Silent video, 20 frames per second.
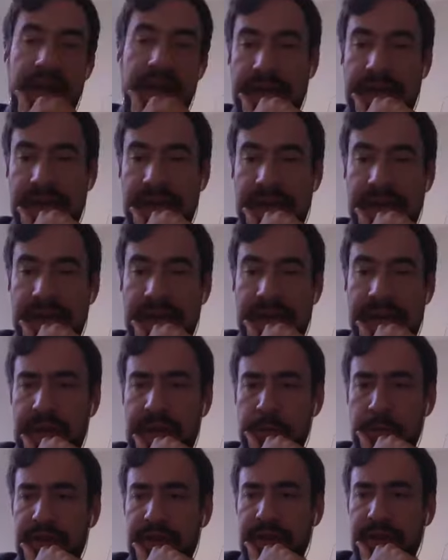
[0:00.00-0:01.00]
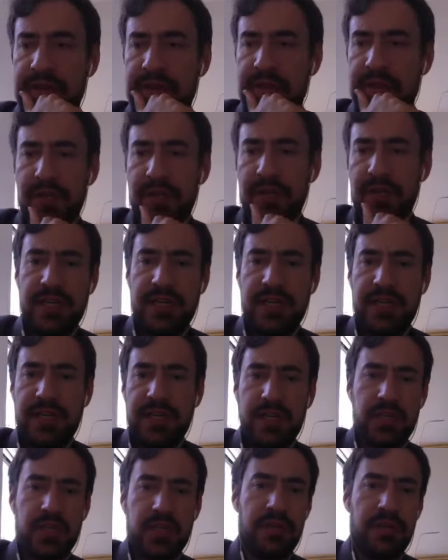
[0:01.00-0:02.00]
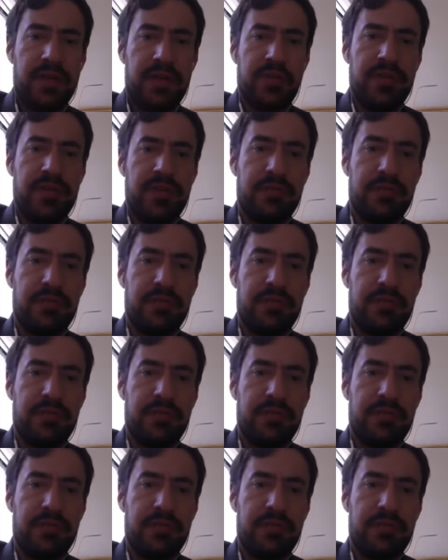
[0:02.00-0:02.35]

Yeah, yeah. And one thing that you kind of touched